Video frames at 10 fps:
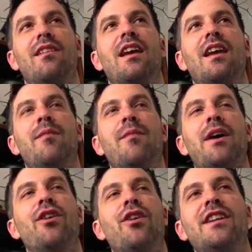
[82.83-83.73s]
my
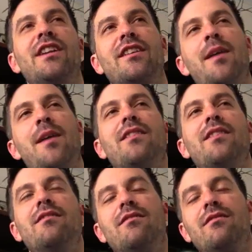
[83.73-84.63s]
girlfriend at the time
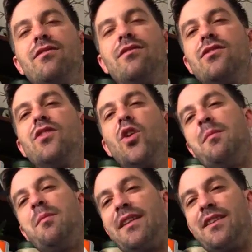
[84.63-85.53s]
had told me
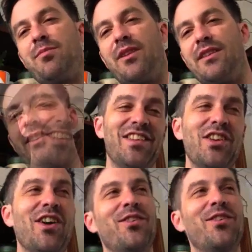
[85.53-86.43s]
about this place.
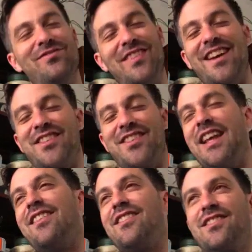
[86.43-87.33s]
So, yeah,
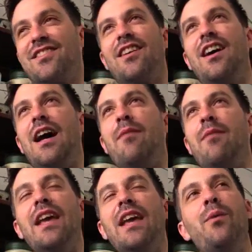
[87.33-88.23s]

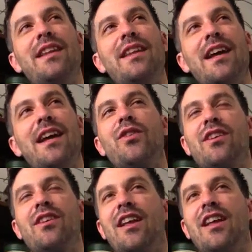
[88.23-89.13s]
I went down to North
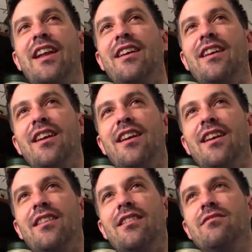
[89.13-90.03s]
Carolina,
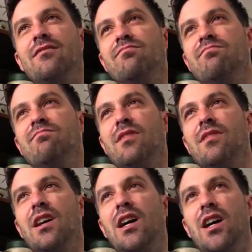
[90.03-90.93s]
and
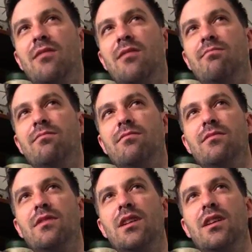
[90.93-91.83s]
I
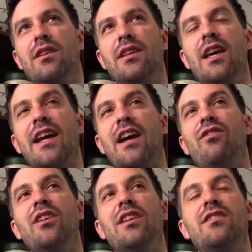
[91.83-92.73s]
got
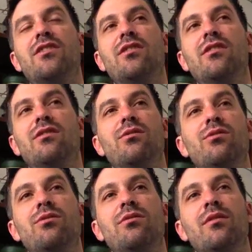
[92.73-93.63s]
real
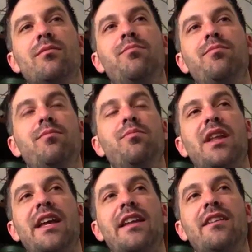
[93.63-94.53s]
into
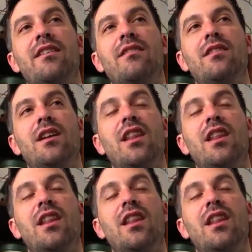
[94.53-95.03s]
playing a